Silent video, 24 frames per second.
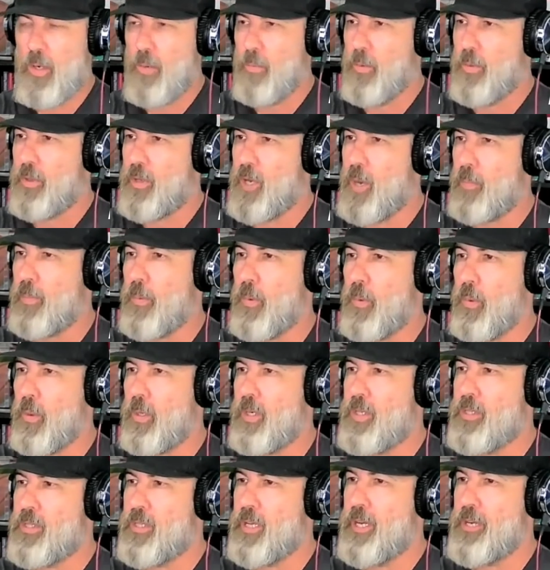with a couple
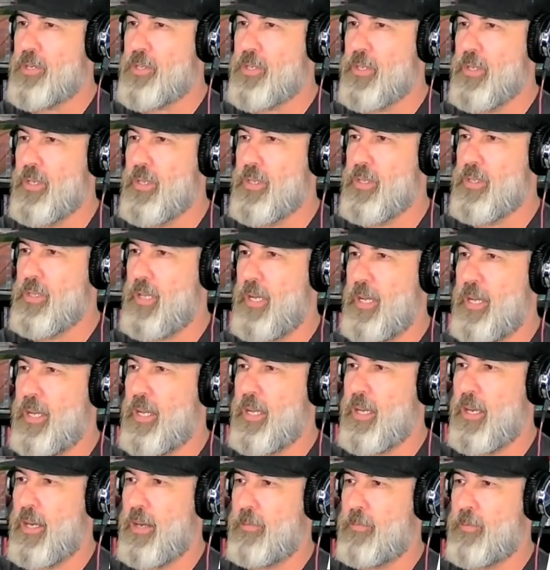organizations like
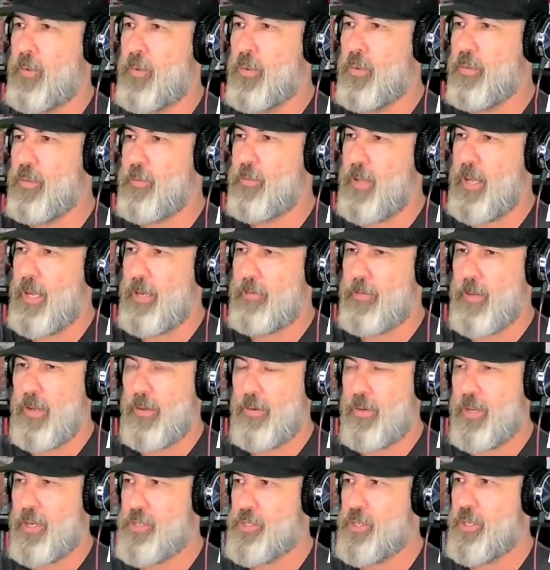Fold the Flag
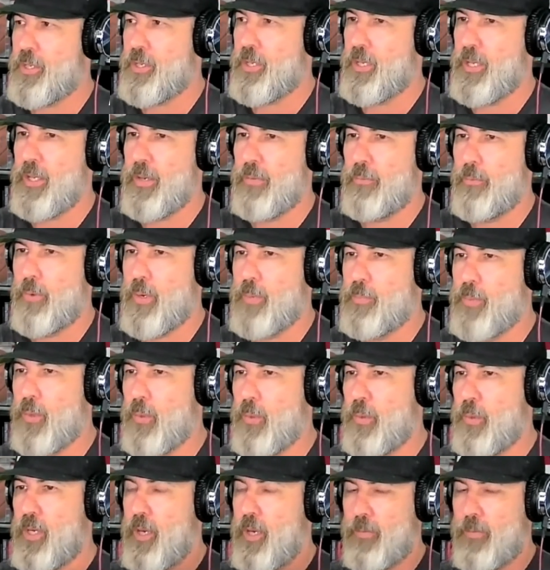Foundation and Reboot
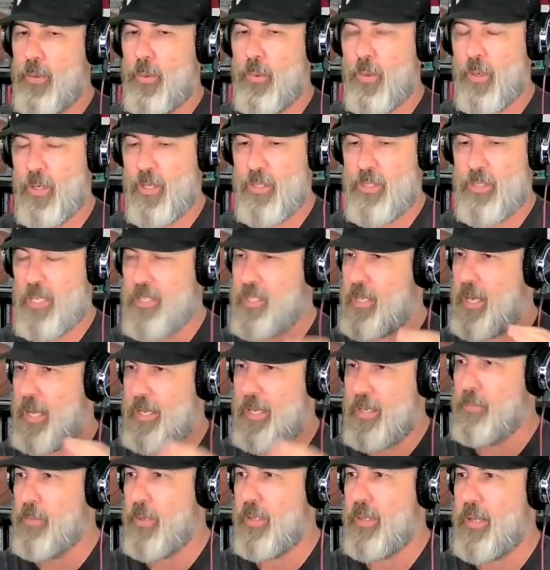Recovery Organization. I
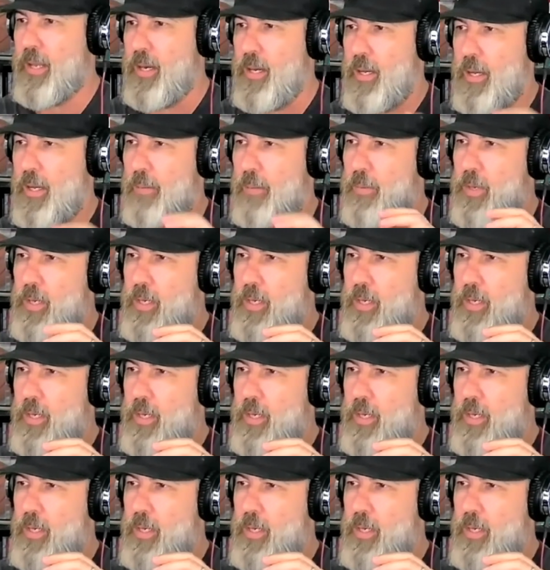didn't bring that up.